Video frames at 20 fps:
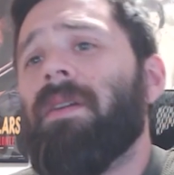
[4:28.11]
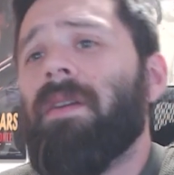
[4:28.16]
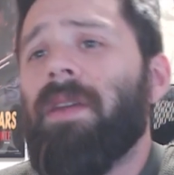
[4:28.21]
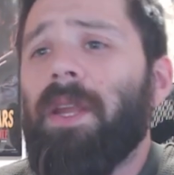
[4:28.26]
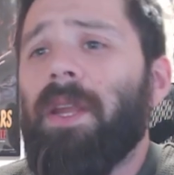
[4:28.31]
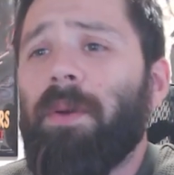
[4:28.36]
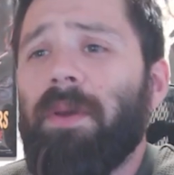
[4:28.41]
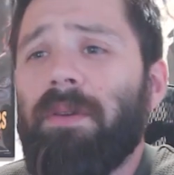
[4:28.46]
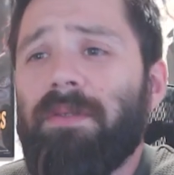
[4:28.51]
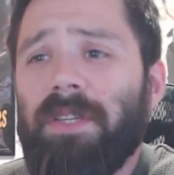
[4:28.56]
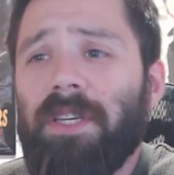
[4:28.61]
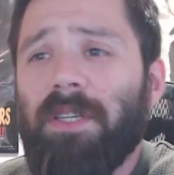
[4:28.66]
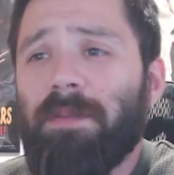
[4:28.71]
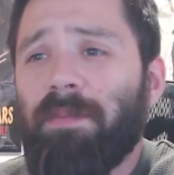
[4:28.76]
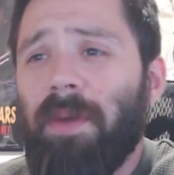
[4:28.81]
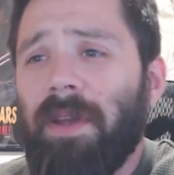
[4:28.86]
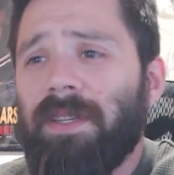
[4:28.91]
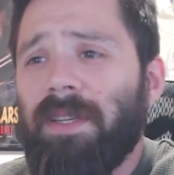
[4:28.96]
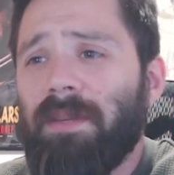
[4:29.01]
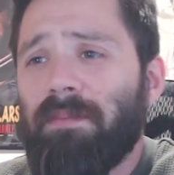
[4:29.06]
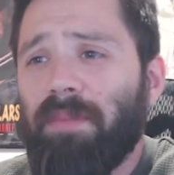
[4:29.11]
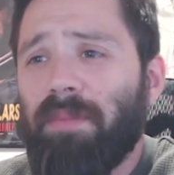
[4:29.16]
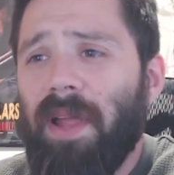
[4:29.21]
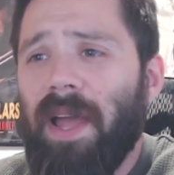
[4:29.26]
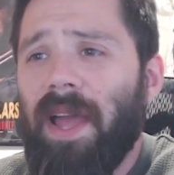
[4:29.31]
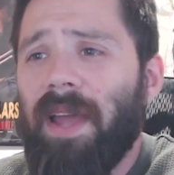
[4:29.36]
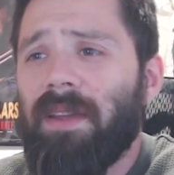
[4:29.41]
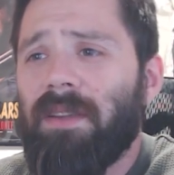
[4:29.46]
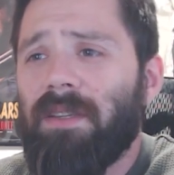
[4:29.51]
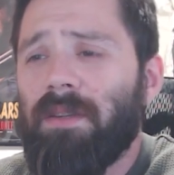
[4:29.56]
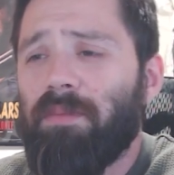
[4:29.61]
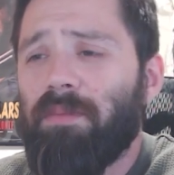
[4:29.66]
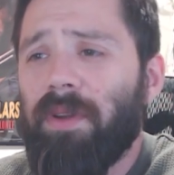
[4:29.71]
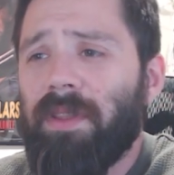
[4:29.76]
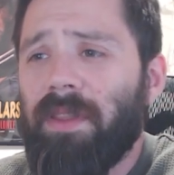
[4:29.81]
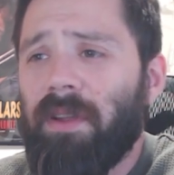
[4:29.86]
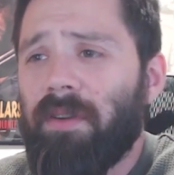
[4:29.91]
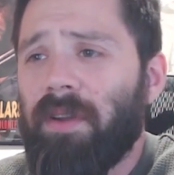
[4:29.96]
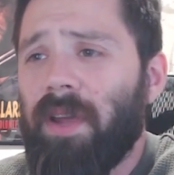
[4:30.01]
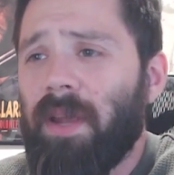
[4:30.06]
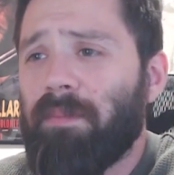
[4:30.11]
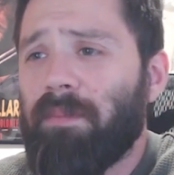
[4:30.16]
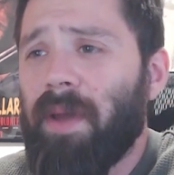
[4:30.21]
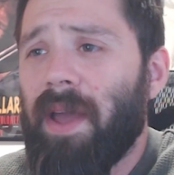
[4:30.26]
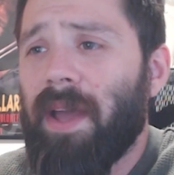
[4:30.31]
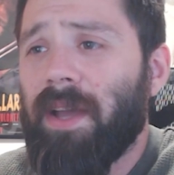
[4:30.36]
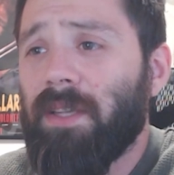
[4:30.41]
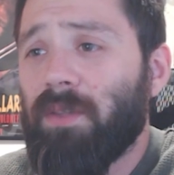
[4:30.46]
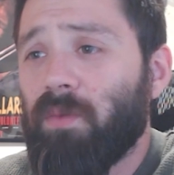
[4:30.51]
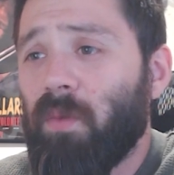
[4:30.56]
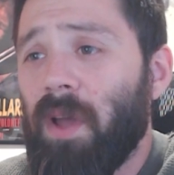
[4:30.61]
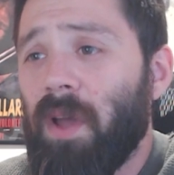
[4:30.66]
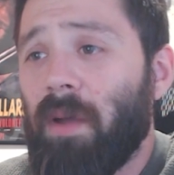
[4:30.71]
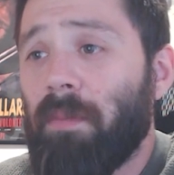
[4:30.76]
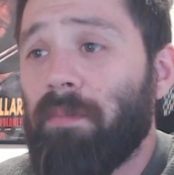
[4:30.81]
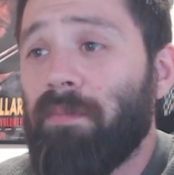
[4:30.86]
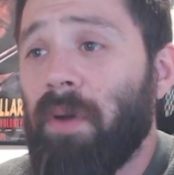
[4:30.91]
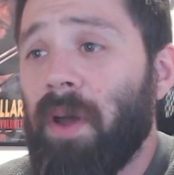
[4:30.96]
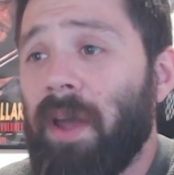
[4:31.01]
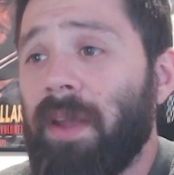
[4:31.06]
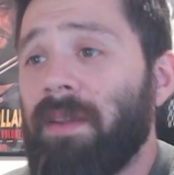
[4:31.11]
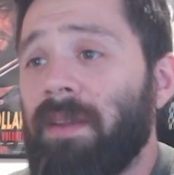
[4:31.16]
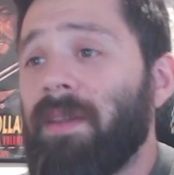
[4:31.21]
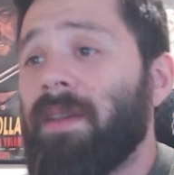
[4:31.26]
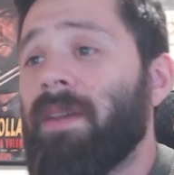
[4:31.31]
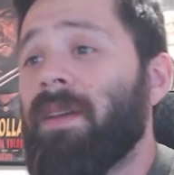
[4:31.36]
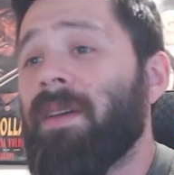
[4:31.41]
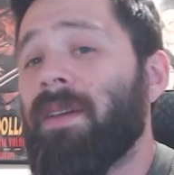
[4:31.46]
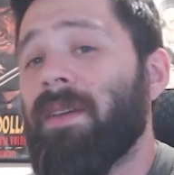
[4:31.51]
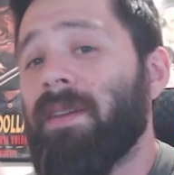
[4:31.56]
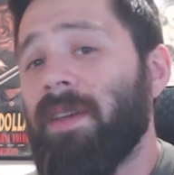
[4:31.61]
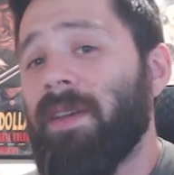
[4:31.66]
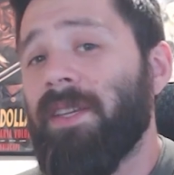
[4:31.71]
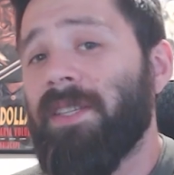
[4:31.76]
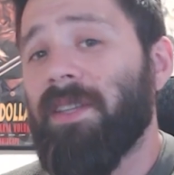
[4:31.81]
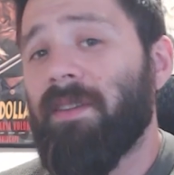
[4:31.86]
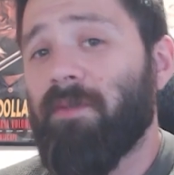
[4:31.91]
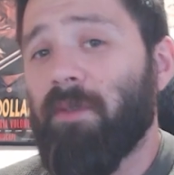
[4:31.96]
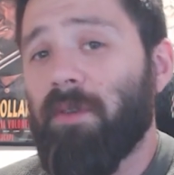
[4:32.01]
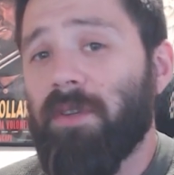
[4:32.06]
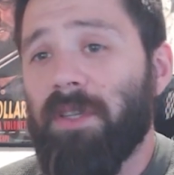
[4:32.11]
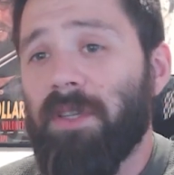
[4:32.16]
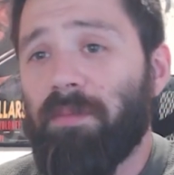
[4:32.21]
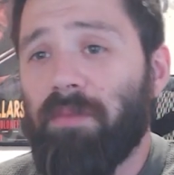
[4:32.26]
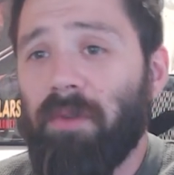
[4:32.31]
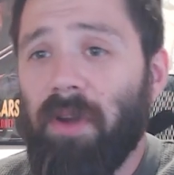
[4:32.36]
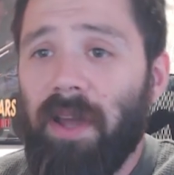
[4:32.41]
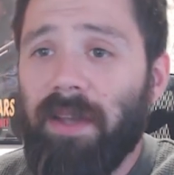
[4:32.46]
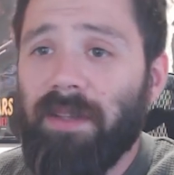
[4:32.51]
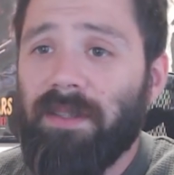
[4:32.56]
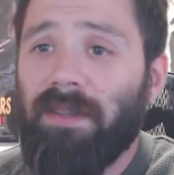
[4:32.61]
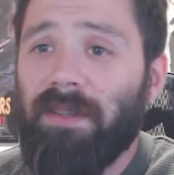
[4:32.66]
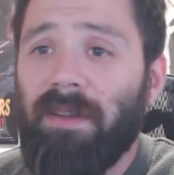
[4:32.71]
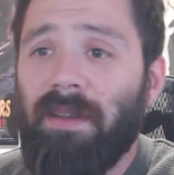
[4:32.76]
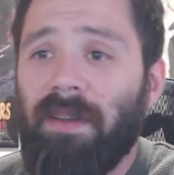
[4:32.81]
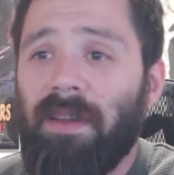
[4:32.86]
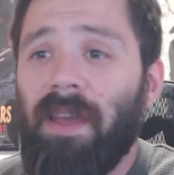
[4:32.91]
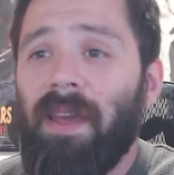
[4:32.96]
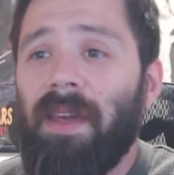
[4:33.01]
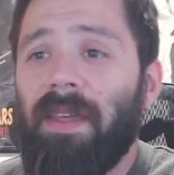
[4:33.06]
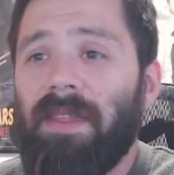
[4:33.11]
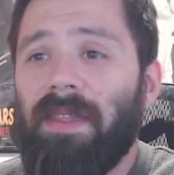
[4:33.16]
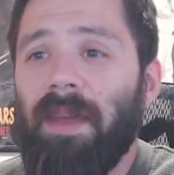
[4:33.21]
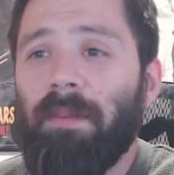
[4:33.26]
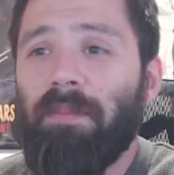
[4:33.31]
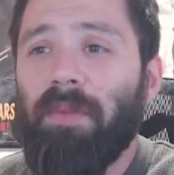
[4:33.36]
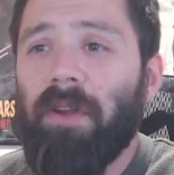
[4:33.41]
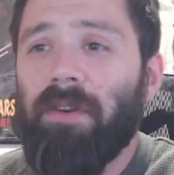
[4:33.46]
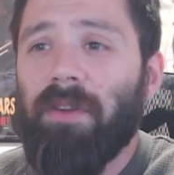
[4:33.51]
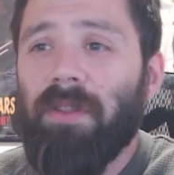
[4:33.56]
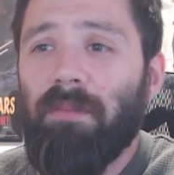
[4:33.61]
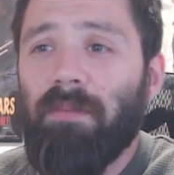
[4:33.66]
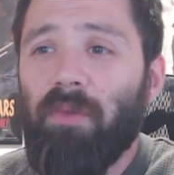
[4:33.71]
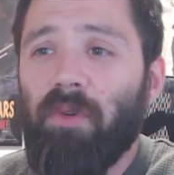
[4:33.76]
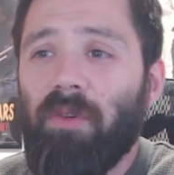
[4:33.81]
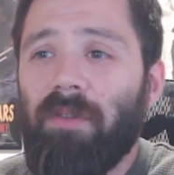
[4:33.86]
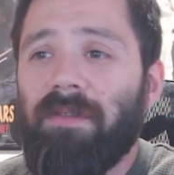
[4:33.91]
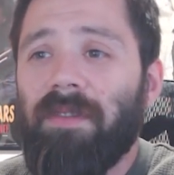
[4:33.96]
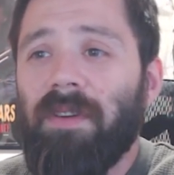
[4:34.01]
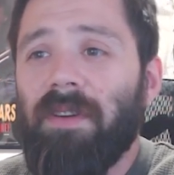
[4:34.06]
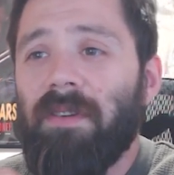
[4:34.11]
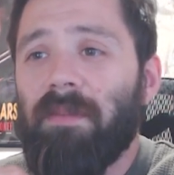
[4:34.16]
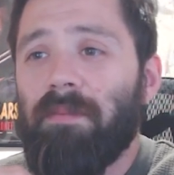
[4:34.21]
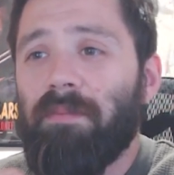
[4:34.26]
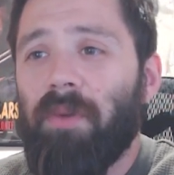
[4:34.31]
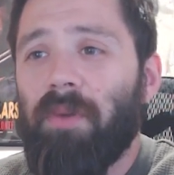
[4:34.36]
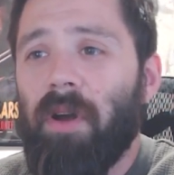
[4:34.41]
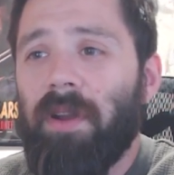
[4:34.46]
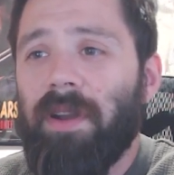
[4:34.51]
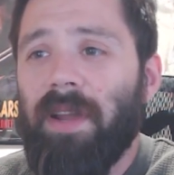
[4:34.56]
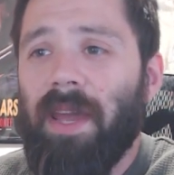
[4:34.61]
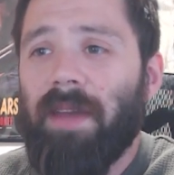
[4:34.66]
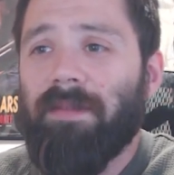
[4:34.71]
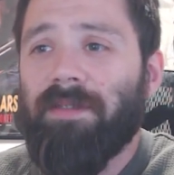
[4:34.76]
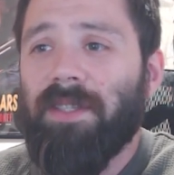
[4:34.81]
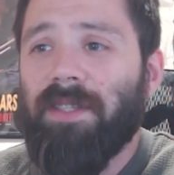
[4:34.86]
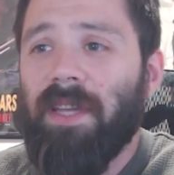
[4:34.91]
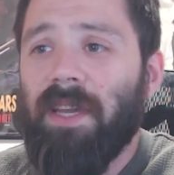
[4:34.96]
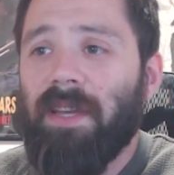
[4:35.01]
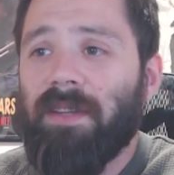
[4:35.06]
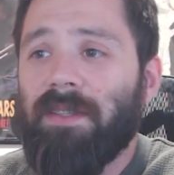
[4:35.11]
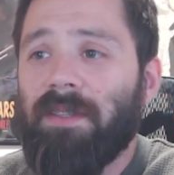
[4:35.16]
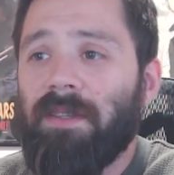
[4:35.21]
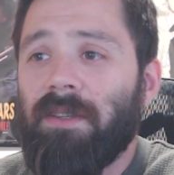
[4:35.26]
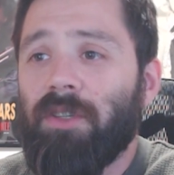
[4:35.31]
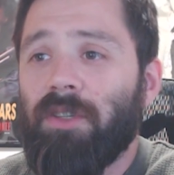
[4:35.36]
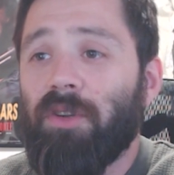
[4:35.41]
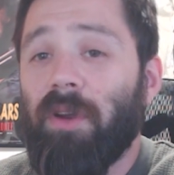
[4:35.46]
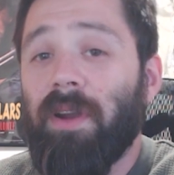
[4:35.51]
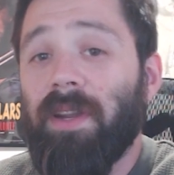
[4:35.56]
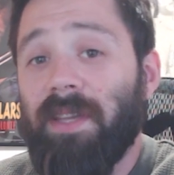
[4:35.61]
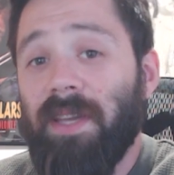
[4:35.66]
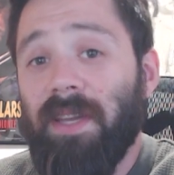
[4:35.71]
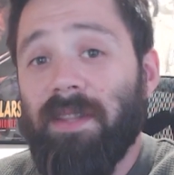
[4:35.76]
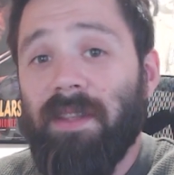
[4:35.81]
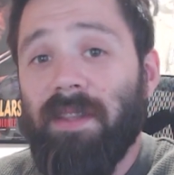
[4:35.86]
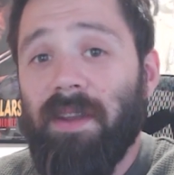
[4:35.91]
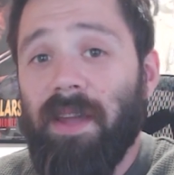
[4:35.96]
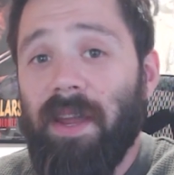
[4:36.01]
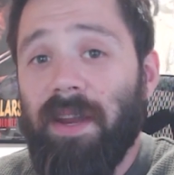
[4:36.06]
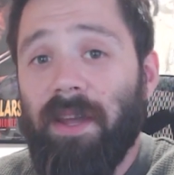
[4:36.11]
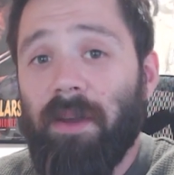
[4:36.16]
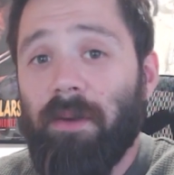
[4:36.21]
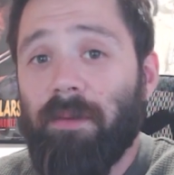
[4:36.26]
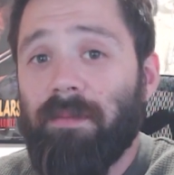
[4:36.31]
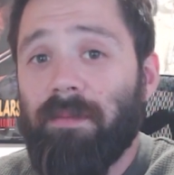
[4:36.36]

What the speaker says: Now he was expecting black to bring their knight back as well, but he's in for a surprise. They blunder the move, pawn to f6, trying to kick the knight out.